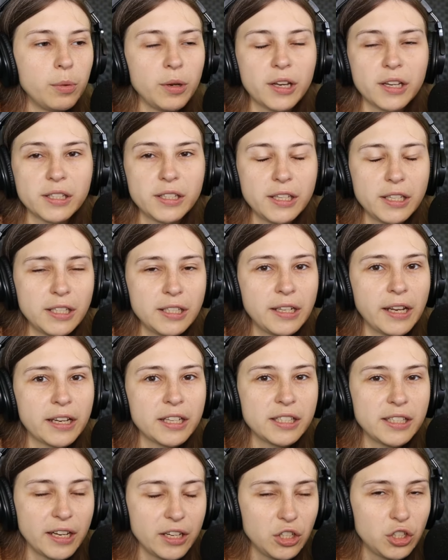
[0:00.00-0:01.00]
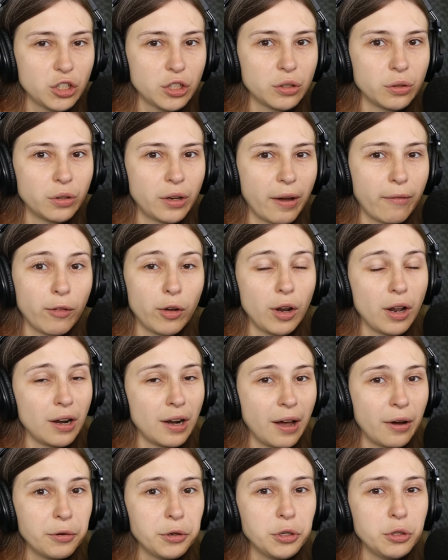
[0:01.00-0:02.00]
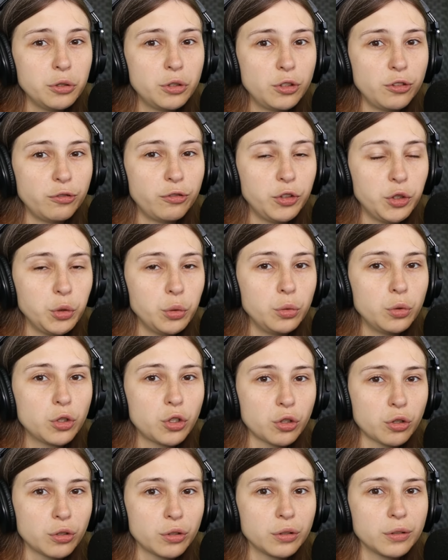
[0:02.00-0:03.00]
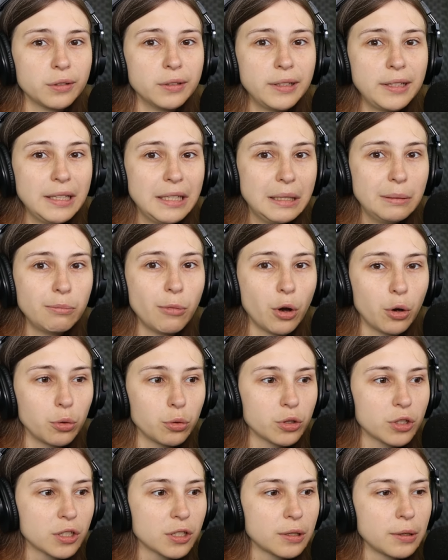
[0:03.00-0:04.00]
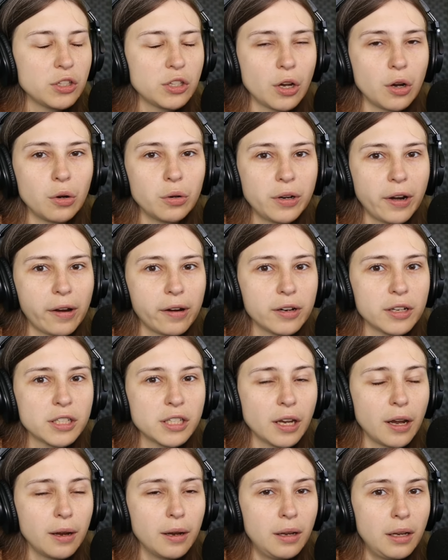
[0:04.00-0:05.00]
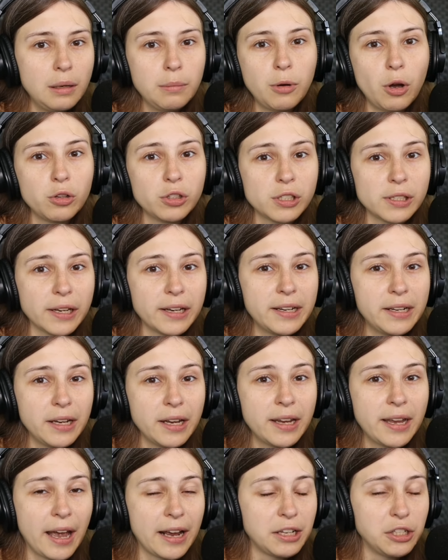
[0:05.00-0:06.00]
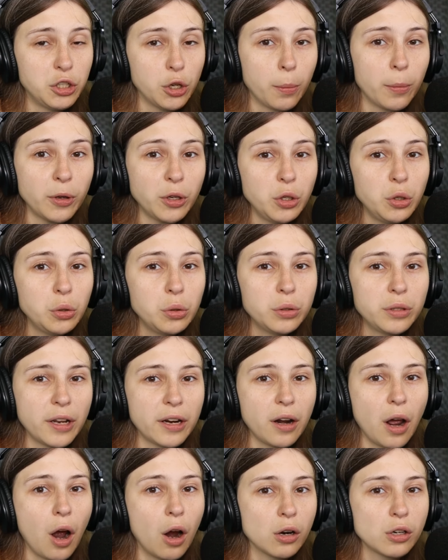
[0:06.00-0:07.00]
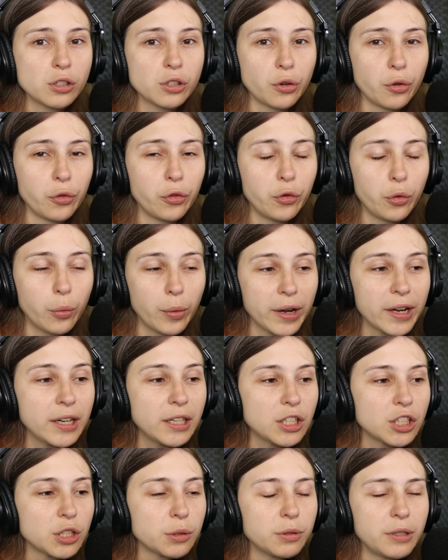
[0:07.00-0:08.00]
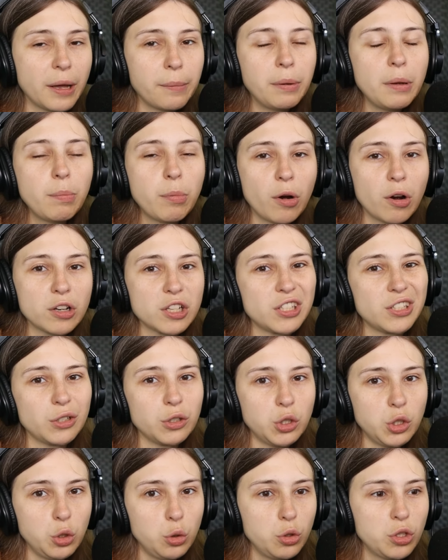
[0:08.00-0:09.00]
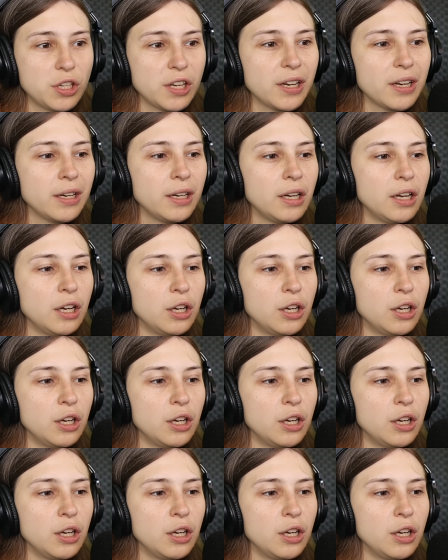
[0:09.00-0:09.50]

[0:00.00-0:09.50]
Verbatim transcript: because this is an extension that will allow you to view certain emotes. So there's emotes like CACW that aren't on Twitch that people are still using.